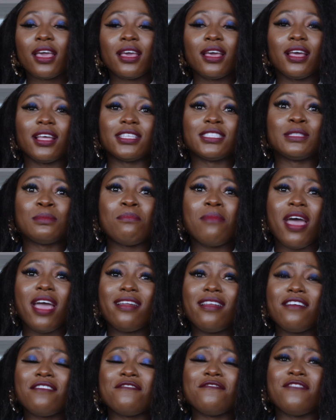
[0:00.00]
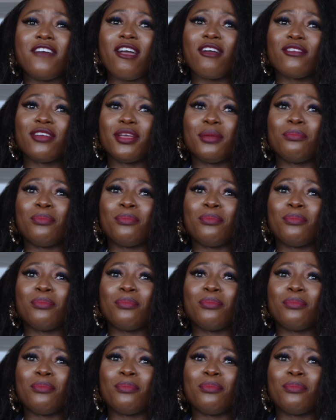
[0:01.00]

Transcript: because men are very